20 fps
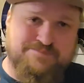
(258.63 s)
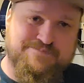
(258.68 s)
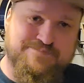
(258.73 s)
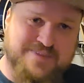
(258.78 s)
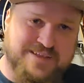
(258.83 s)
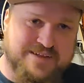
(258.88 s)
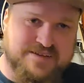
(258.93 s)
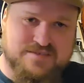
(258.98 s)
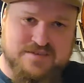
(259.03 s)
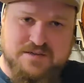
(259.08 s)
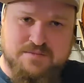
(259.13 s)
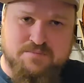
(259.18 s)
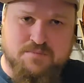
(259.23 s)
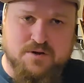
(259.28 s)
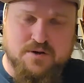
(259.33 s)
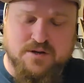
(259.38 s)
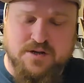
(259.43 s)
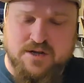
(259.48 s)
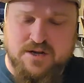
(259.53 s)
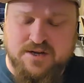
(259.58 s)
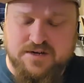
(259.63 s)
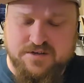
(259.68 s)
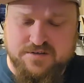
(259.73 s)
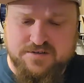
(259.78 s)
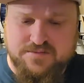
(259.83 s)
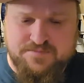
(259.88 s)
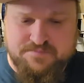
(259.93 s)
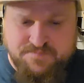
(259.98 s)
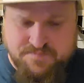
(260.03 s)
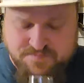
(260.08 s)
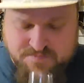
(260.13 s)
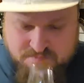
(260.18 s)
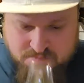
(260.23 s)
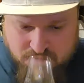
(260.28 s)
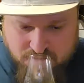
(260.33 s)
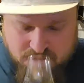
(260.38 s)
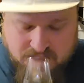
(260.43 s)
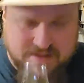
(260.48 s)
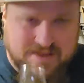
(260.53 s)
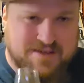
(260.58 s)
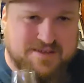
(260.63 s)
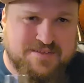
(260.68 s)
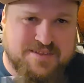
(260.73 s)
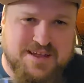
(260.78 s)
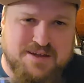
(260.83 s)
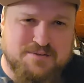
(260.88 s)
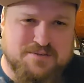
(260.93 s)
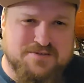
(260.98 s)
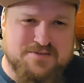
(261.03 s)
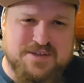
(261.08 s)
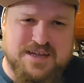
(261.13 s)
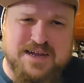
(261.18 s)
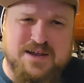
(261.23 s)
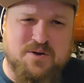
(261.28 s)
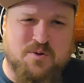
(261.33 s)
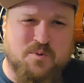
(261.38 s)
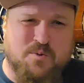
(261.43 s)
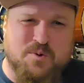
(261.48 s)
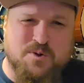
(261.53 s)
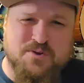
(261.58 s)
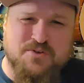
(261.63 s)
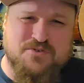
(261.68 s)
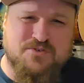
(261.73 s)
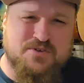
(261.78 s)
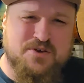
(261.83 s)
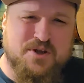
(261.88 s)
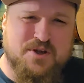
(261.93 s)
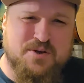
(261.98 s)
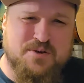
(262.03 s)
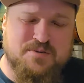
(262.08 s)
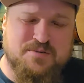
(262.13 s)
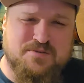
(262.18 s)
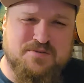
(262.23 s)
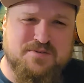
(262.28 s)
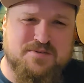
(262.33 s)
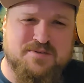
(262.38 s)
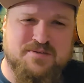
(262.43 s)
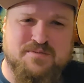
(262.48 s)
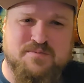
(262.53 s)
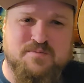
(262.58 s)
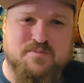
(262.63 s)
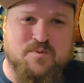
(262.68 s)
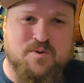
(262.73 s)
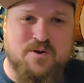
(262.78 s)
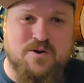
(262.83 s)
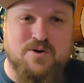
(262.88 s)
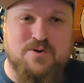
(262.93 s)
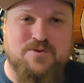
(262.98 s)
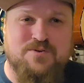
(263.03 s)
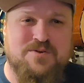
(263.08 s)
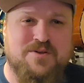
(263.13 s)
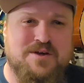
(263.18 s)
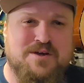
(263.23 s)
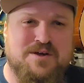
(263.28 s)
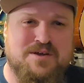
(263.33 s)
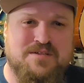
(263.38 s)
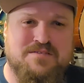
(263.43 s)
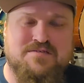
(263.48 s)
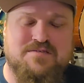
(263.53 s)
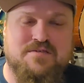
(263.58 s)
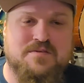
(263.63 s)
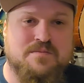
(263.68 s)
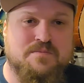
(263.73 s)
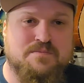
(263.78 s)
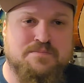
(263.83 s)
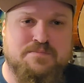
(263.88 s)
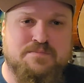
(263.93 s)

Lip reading: Like I said, bronchitis. Now they were saying orange notes and walnuts, and